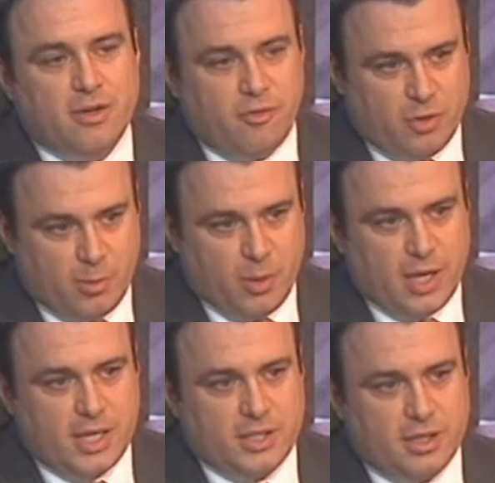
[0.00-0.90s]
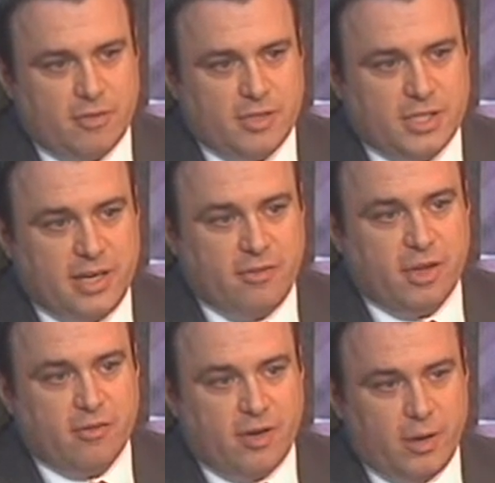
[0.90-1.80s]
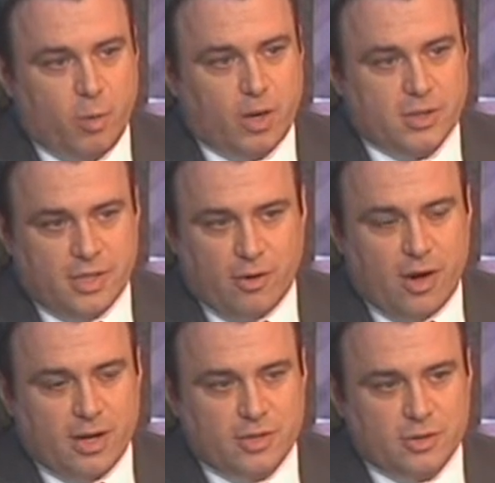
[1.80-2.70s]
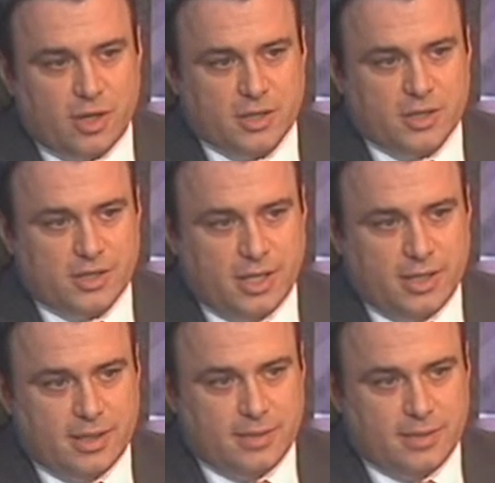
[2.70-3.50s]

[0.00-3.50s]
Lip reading: for the protection of the safety of any workers that are on a construction site.